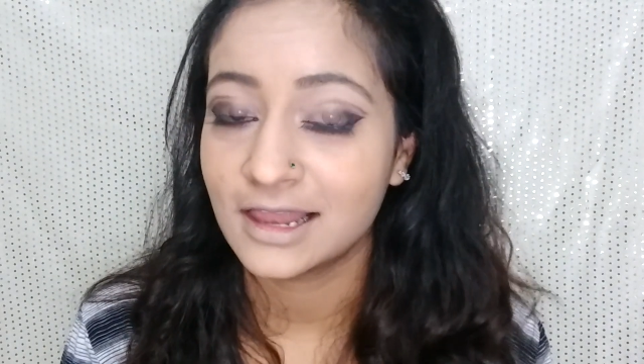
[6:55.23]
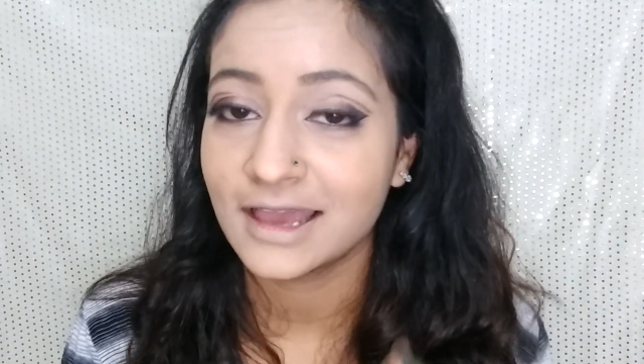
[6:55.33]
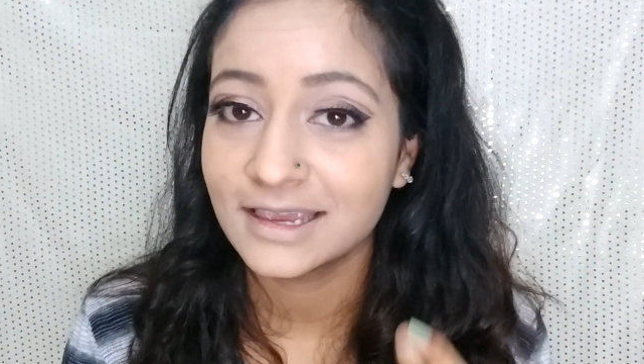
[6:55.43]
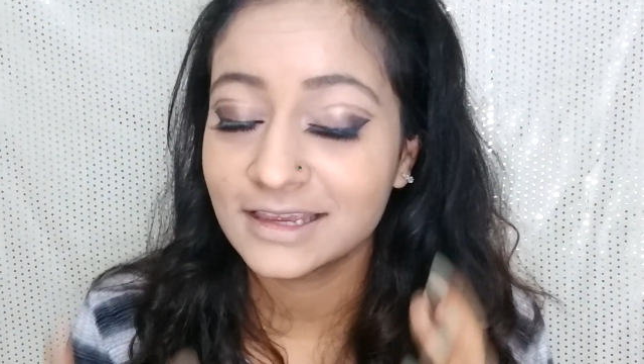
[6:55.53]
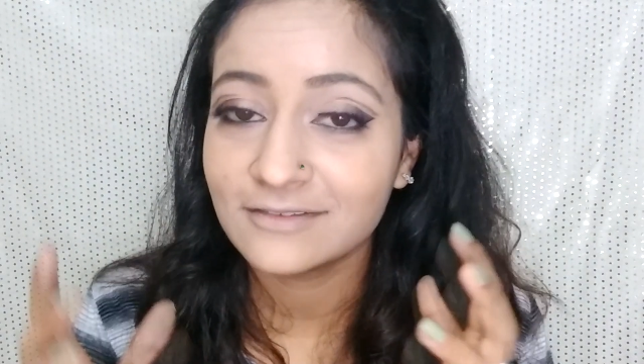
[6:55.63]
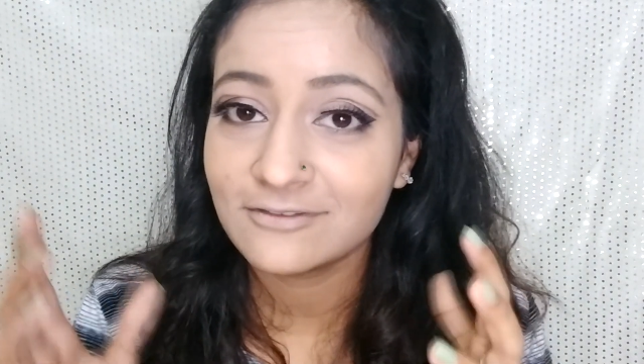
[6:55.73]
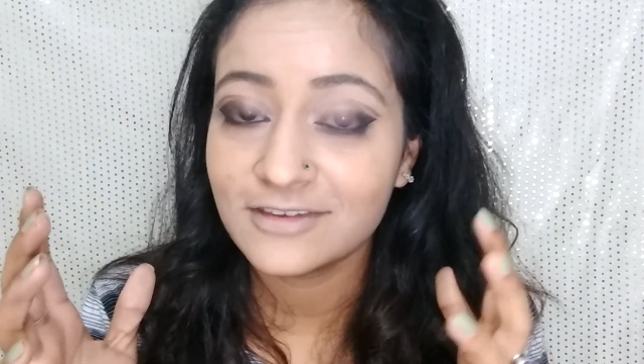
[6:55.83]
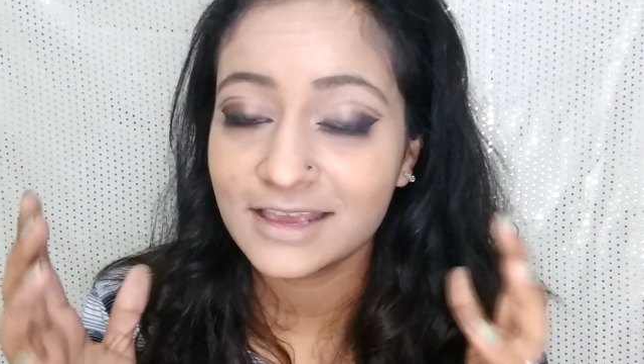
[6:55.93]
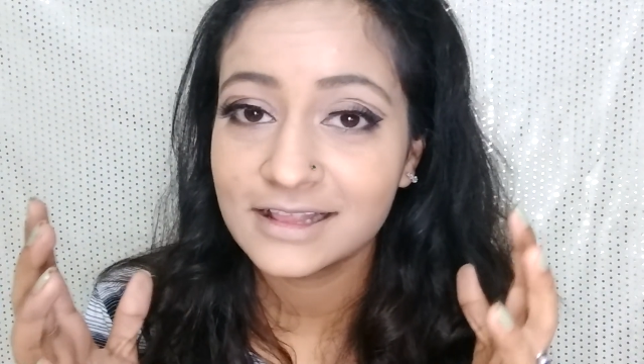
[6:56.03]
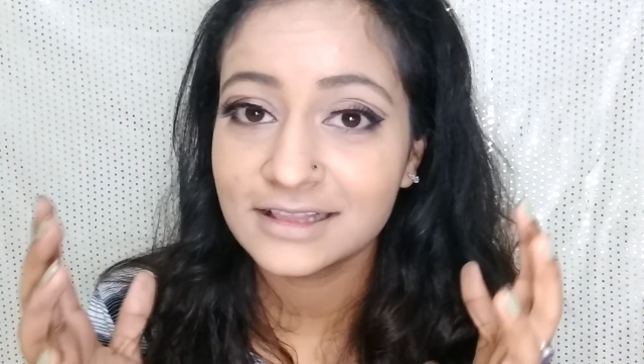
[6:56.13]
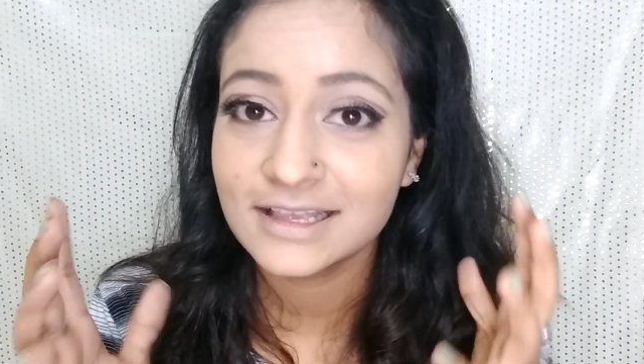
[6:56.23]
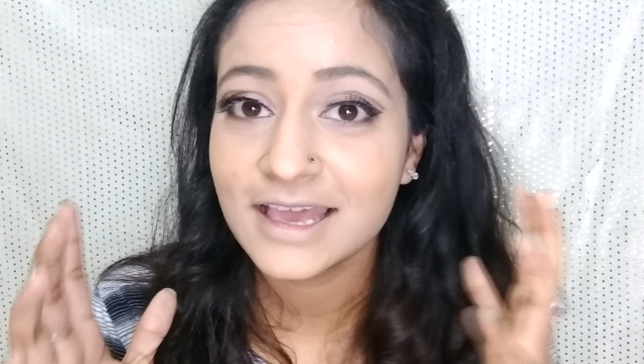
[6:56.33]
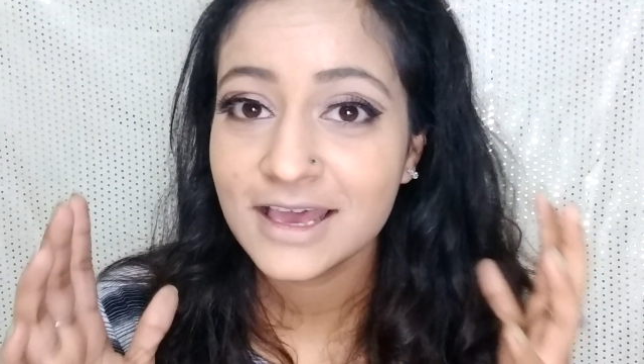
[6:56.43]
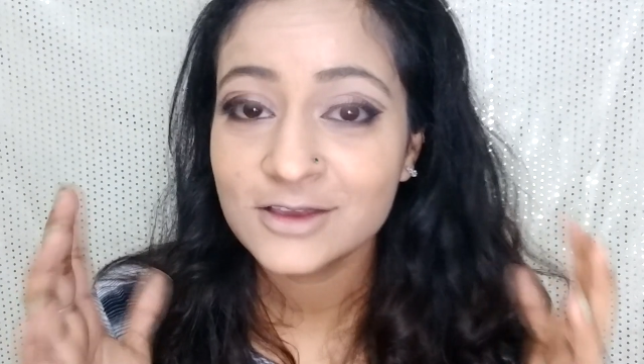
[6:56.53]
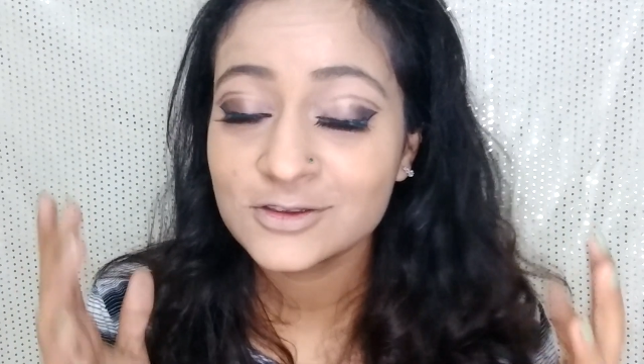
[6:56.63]
I can feel
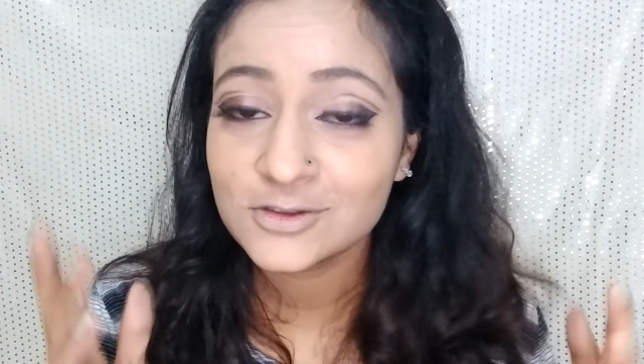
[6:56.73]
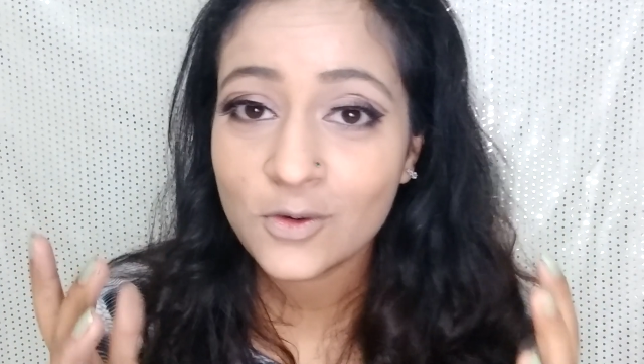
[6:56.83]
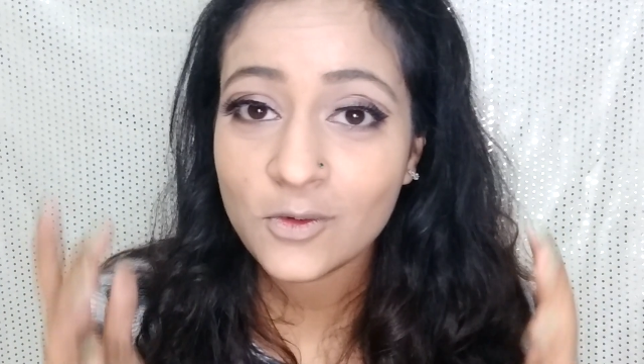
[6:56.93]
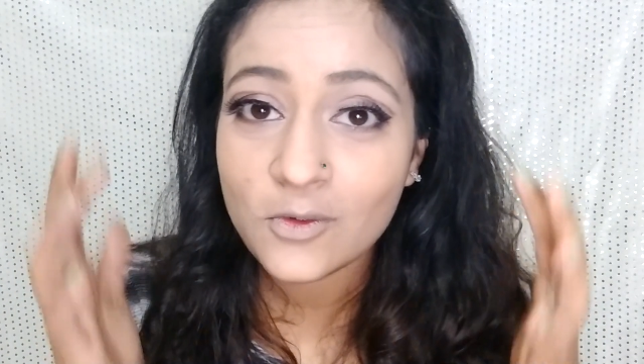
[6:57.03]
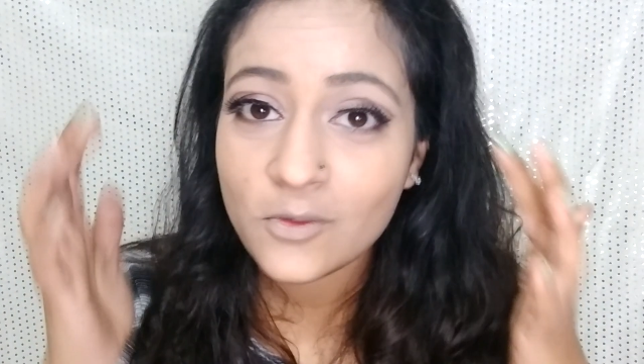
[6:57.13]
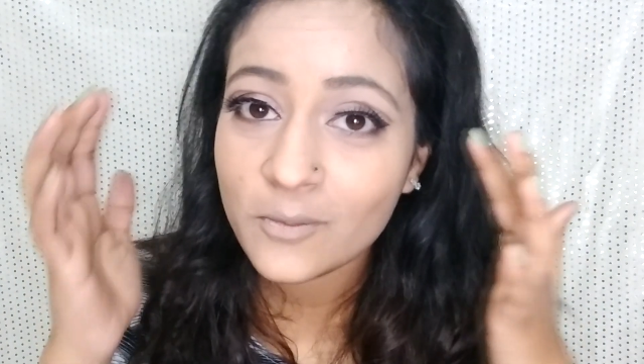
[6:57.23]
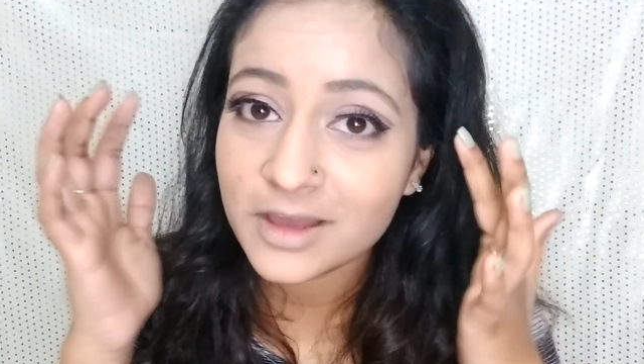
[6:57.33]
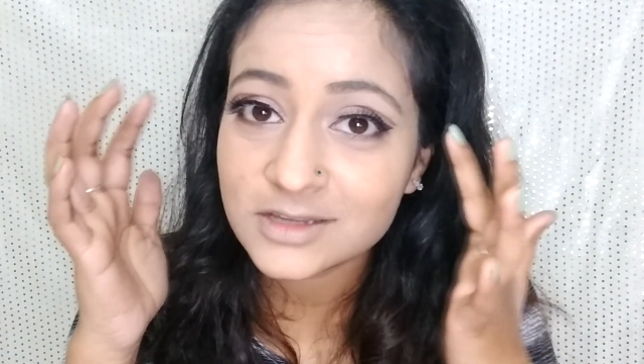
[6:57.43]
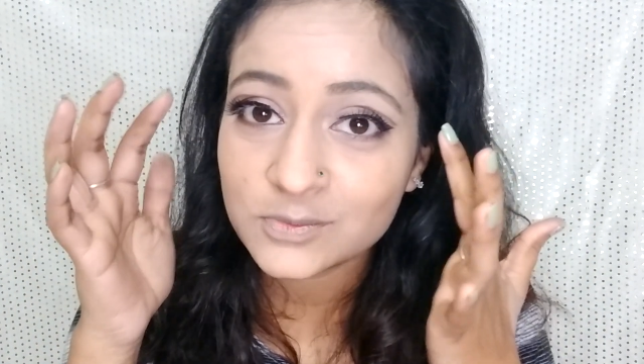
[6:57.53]
so much